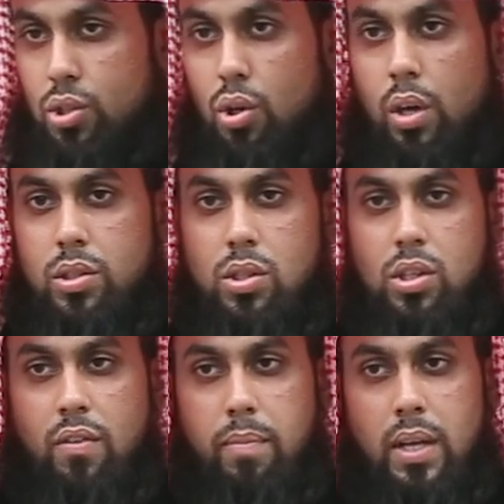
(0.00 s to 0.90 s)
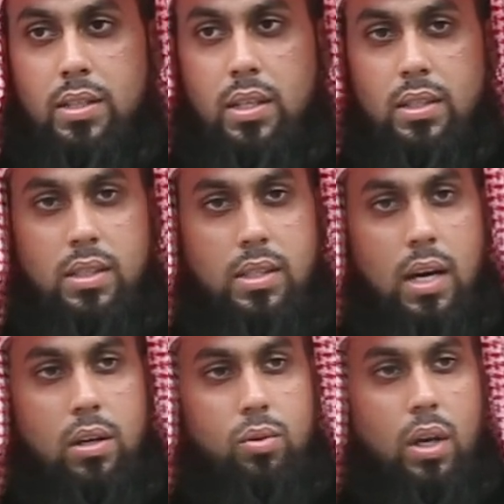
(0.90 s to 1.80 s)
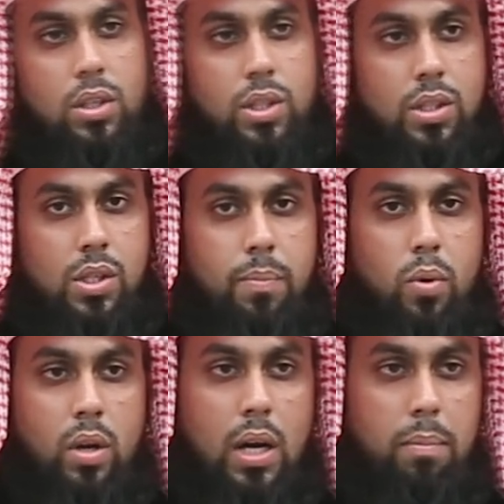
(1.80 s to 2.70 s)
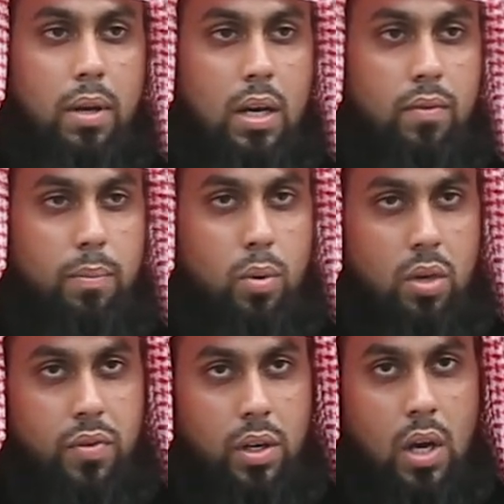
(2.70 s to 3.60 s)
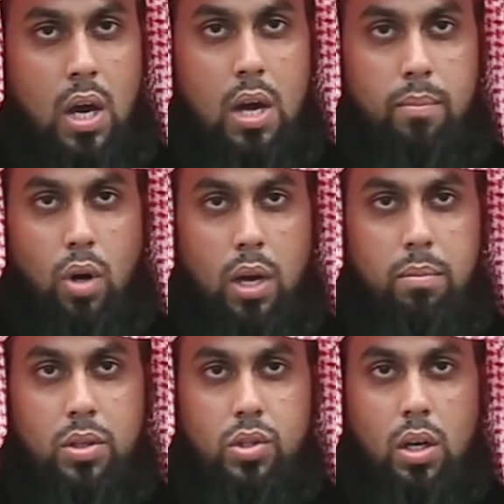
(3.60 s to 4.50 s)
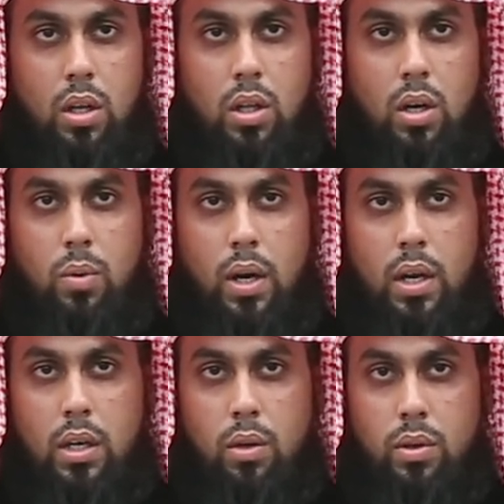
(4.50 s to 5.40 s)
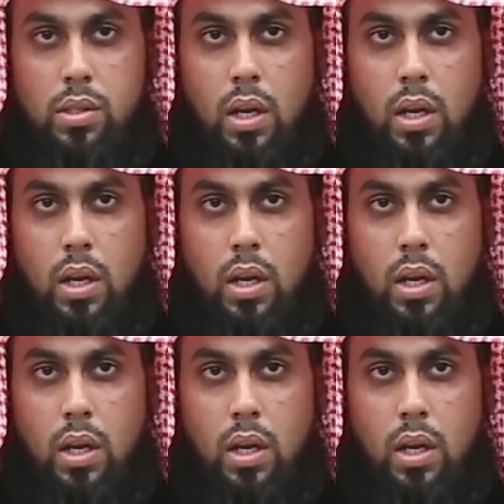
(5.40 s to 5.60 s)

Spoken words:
choicest of blessings and salutations upon our beloved Prophet Muhammad sallallahu alayhi wa